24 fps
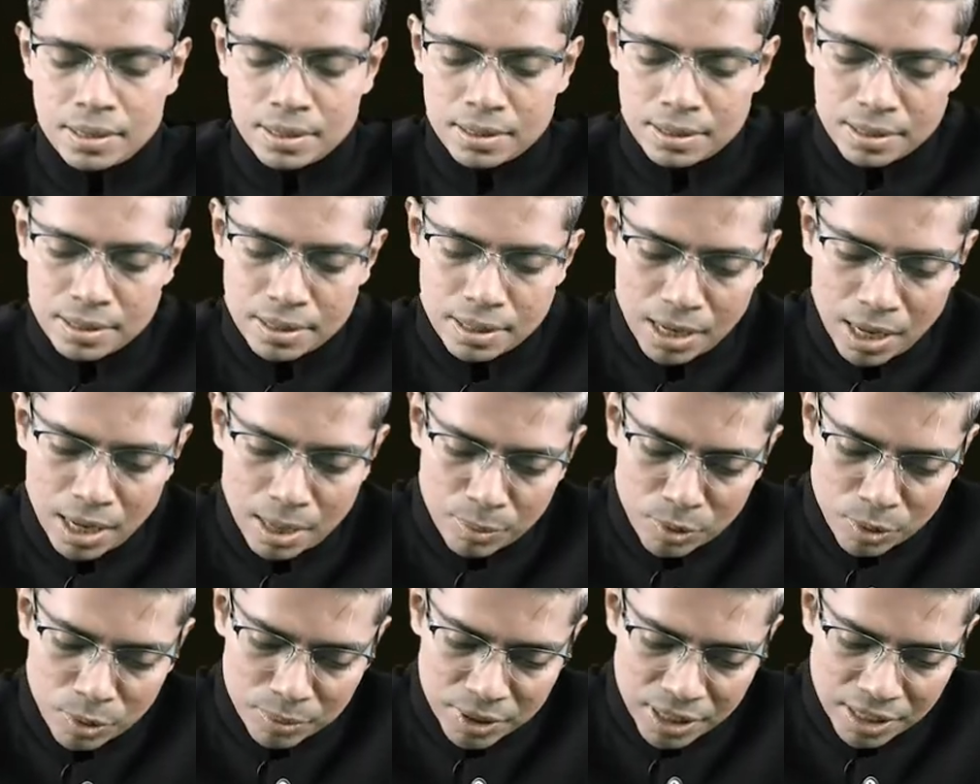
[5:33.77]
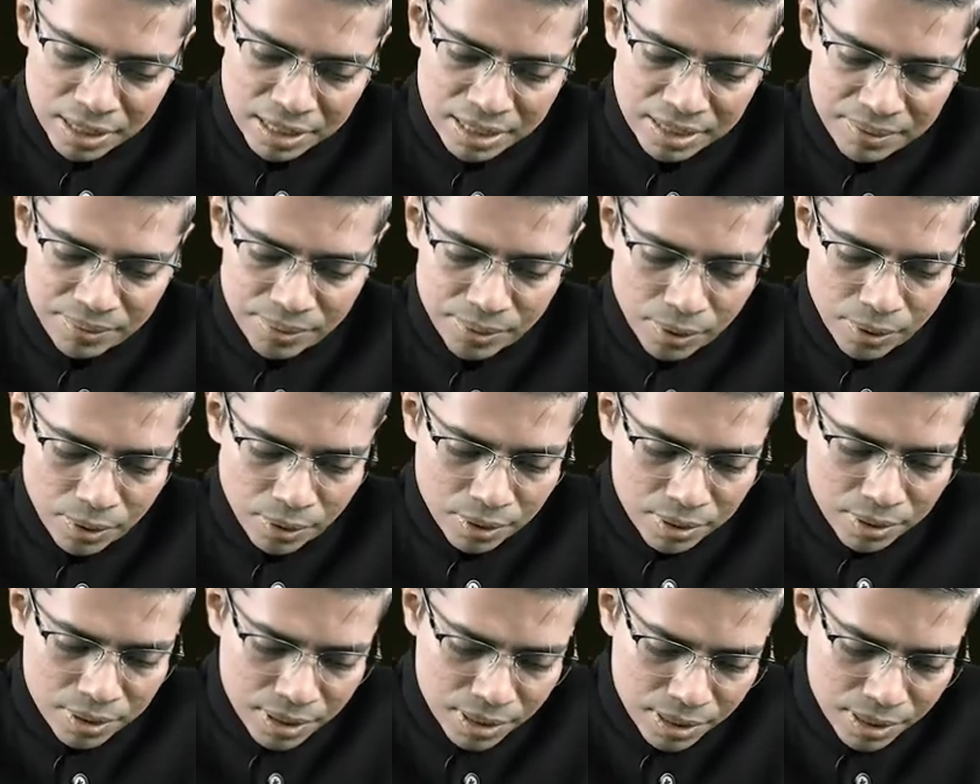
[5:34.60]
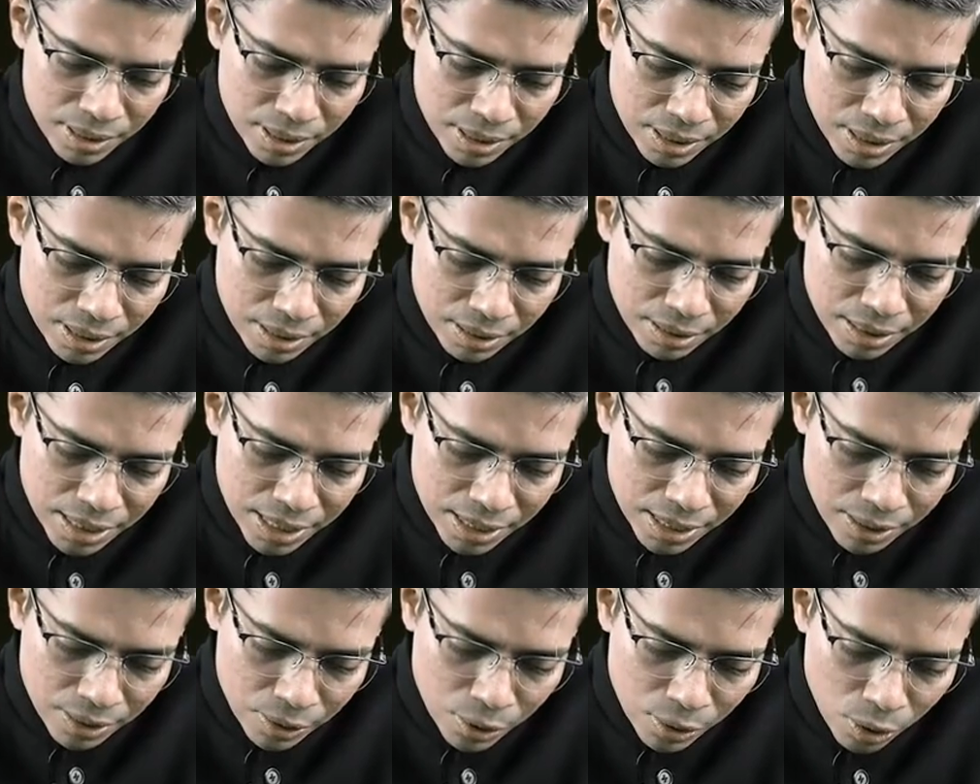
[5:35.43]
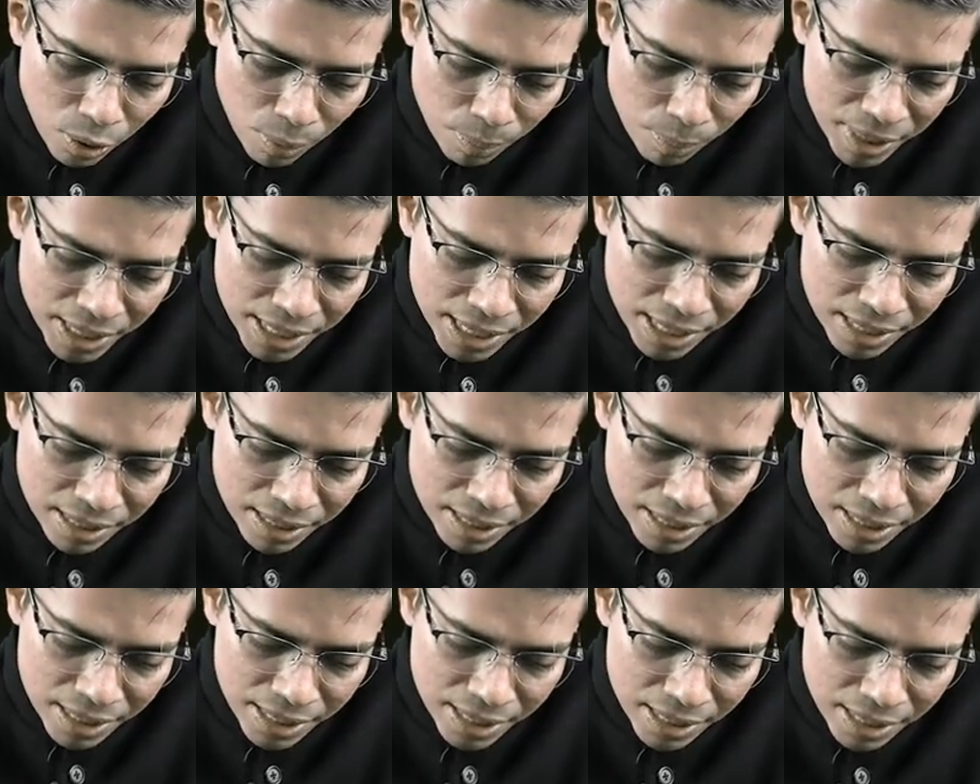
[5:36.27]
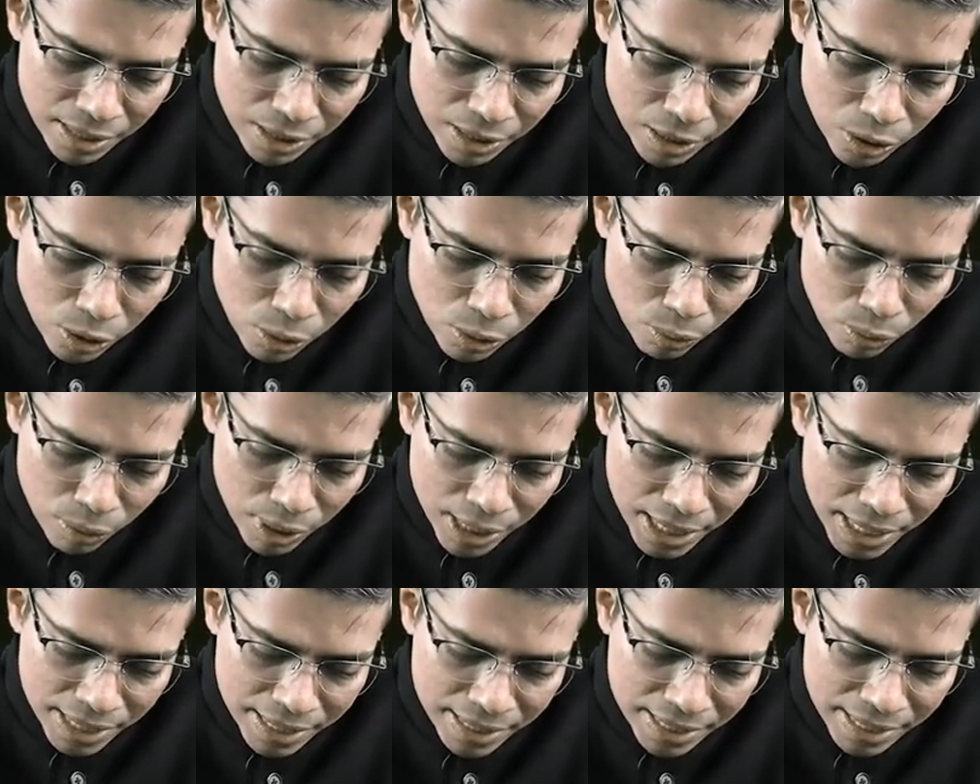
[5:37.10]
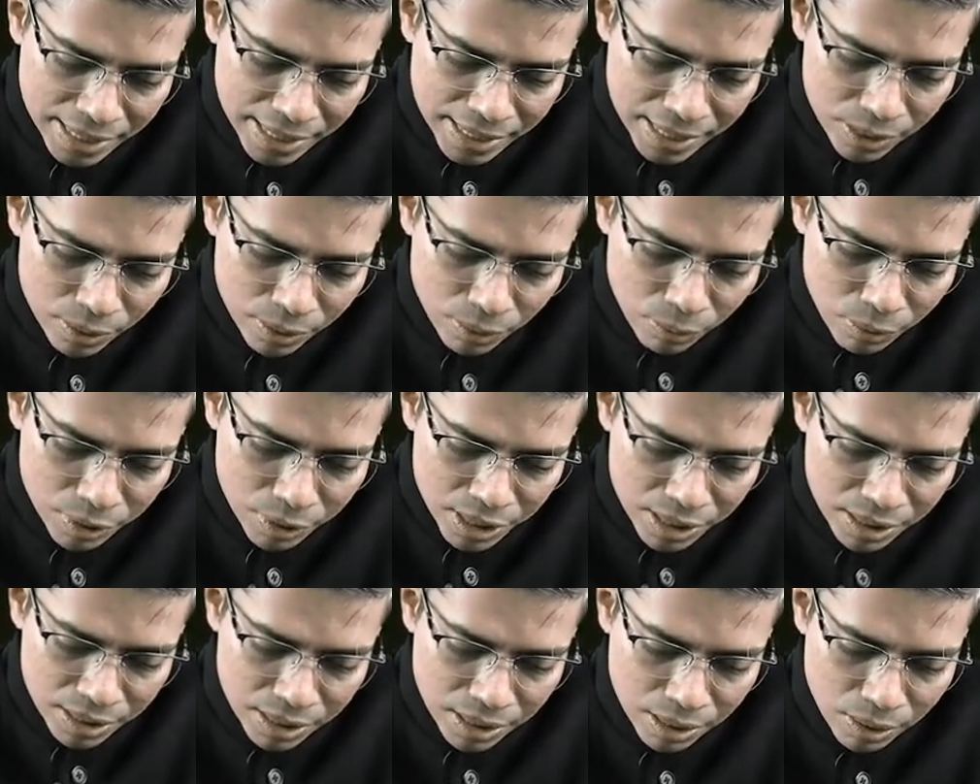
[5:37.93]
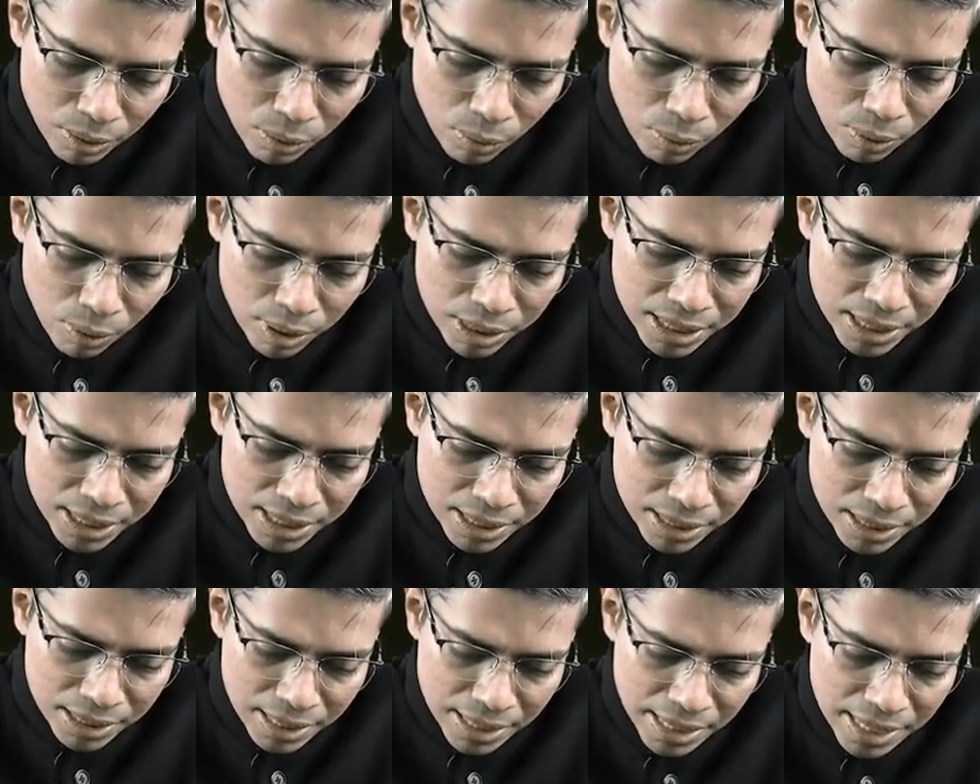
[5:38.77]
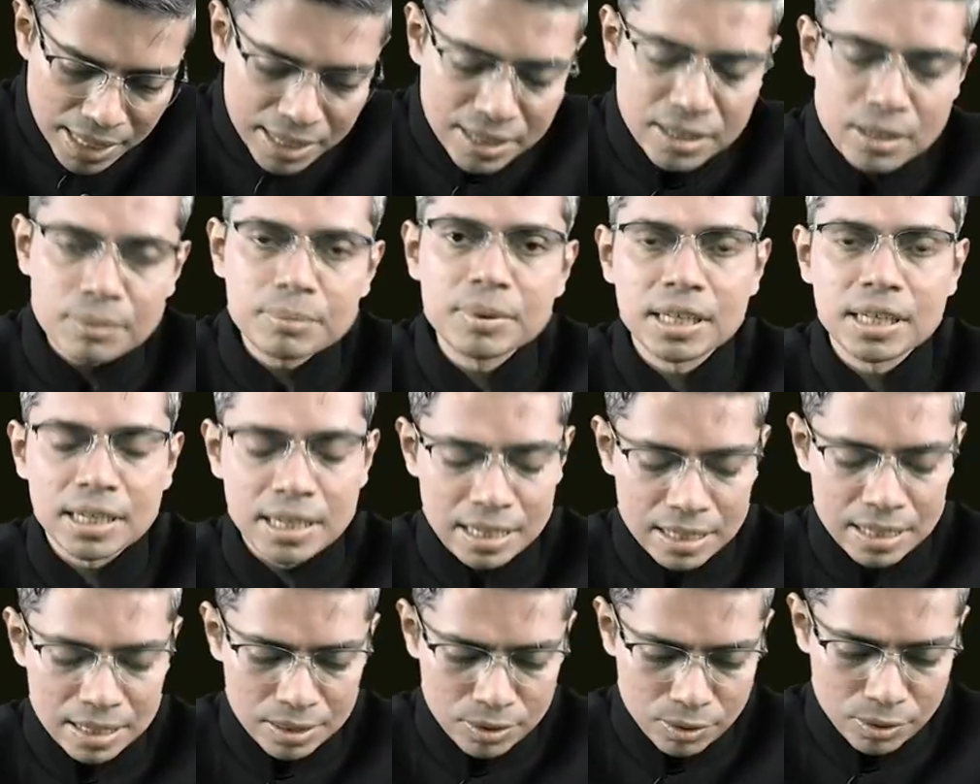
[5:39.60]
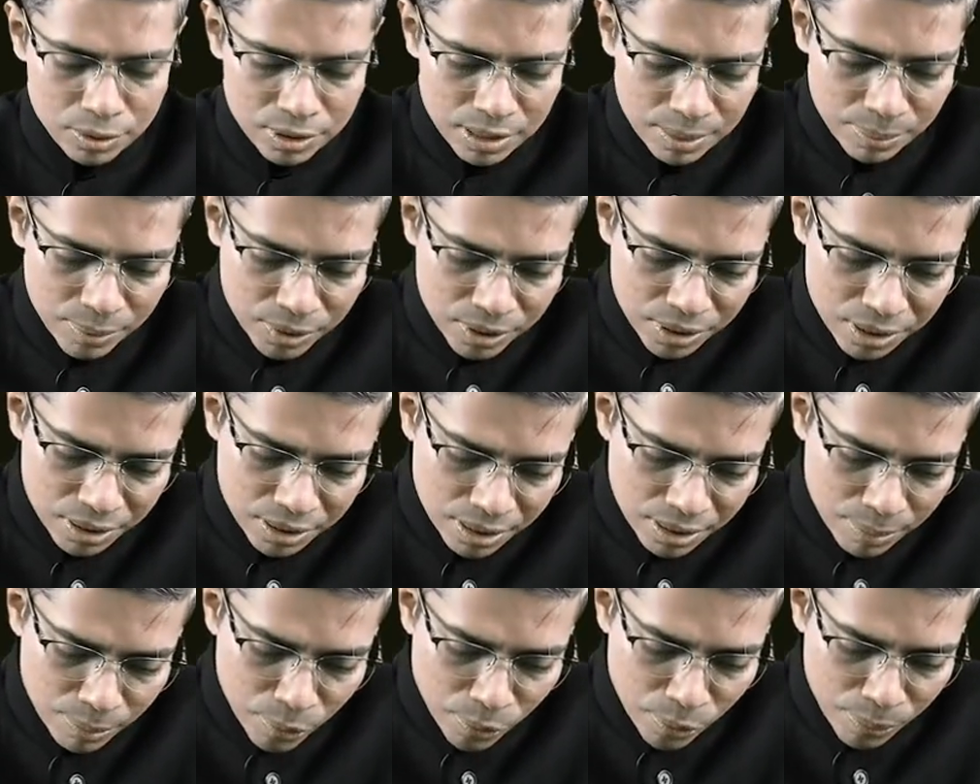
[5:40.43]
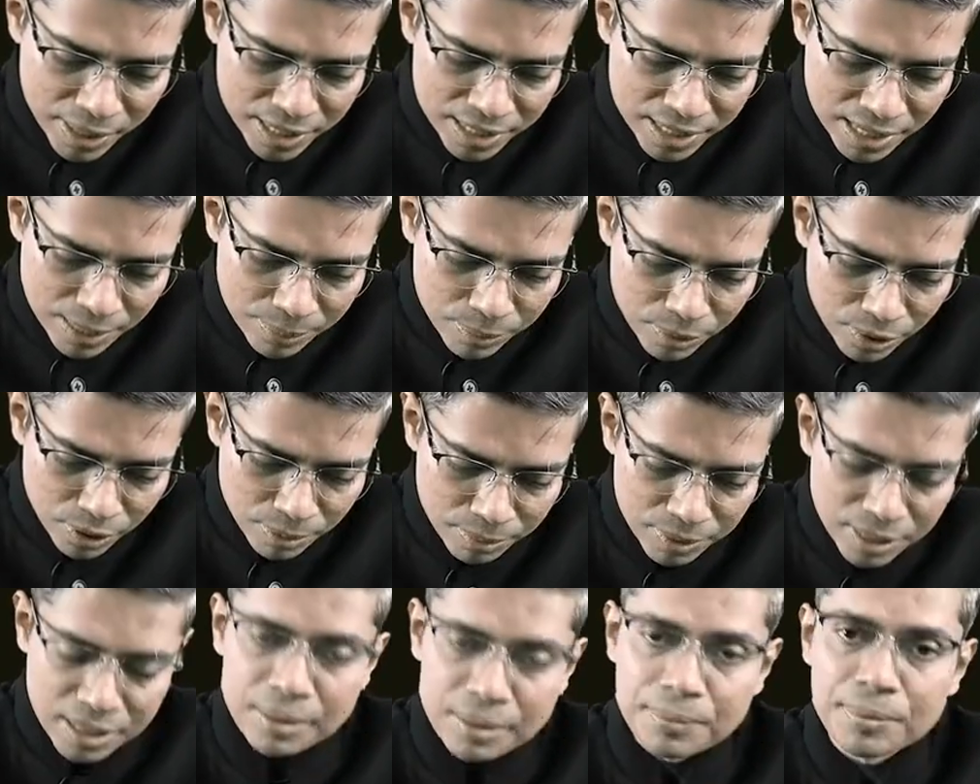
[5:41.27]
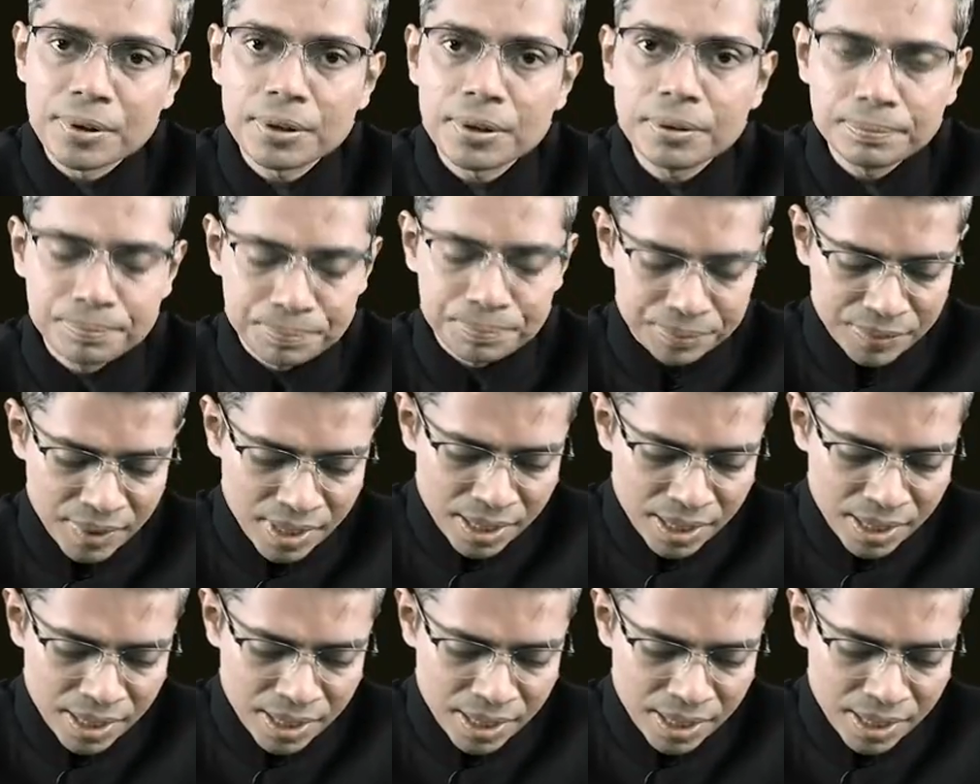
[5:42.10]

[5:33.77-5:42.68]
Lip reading: some of the nephrons, they are dominantly located within the cortical area of the kidney. So suppose this is the Bowman's capsule of the nephron,